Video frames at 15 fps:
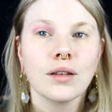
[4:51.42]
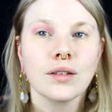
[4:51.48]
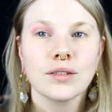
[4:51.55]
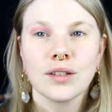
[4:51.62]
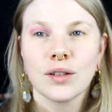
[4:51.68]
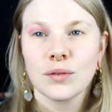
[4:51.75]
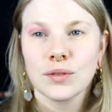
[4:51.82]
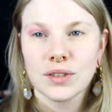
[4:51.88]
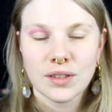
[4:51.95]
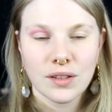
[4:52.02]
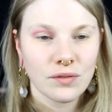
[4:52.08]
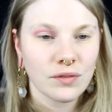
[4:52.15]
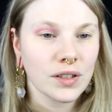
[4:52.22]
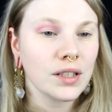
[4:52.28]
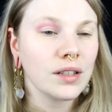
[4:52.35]
So
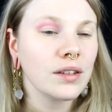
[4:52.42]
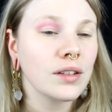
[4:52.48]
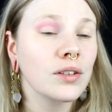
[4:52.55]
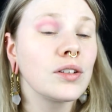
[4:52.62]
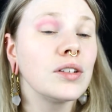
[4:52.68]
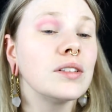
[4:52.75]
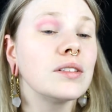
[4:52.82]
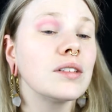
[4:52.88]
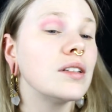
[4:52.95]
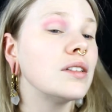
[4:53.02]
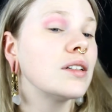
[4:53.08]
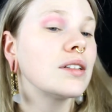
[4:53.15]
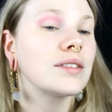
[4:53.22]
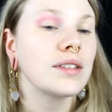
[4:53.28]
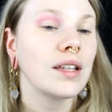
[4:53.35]
something in the crease
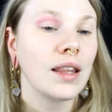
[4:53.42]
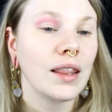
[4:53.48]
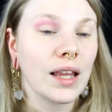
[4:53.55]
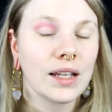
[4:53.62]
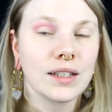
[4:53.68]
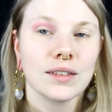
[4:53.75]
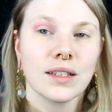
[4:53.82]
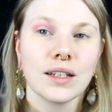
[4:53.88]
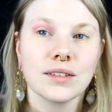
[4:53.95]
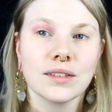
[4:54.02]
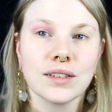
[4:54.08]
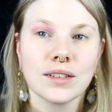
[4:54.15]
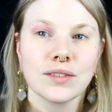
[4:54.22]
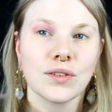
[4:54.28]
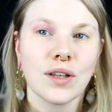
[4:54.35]
just like that,
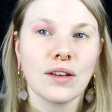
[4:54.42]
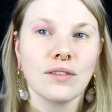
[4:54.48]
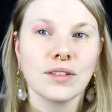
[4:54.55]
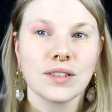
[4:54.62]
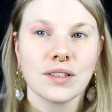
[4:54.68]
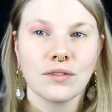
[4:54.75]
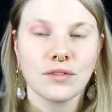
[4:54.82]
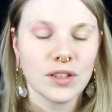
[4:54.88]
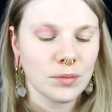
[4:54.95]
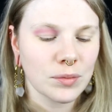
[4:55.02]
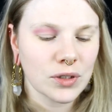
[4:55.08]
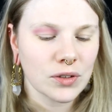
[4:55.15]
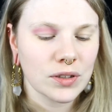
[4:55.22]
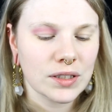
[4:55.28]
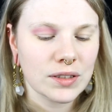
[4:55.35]
just to have something in
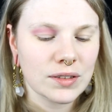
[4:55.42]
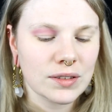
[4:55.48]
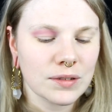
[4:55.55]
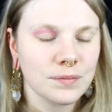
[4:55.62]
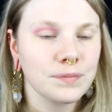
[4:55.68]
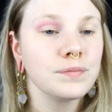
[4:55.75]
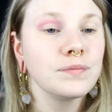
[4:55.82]
my crease